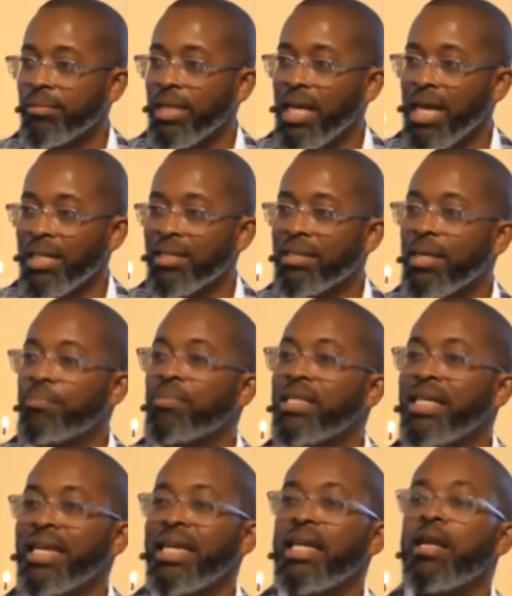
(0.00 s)
Accept
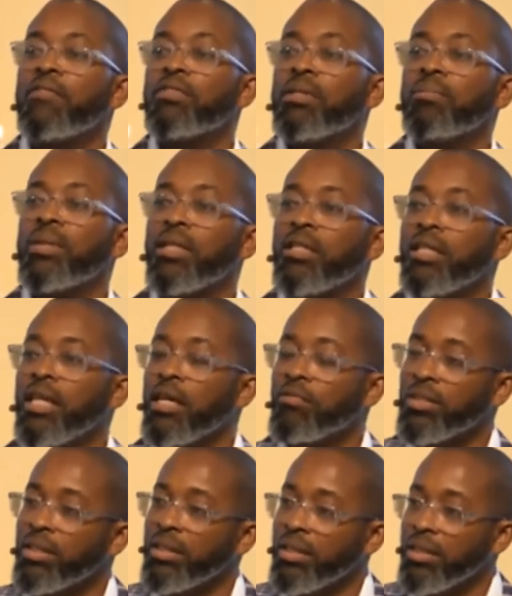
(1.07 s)
the inevitability
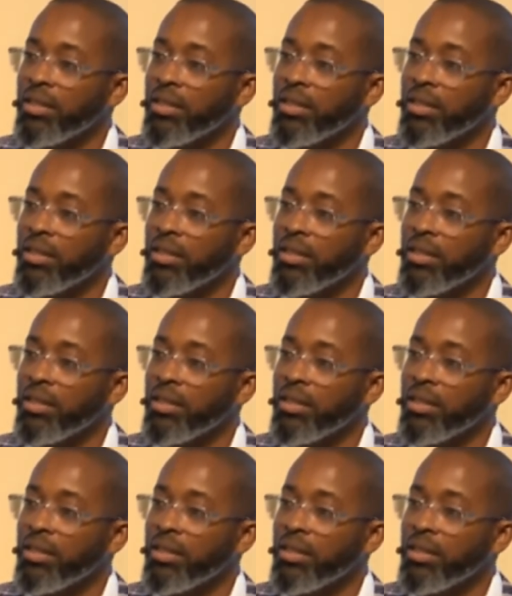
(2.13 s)
of it.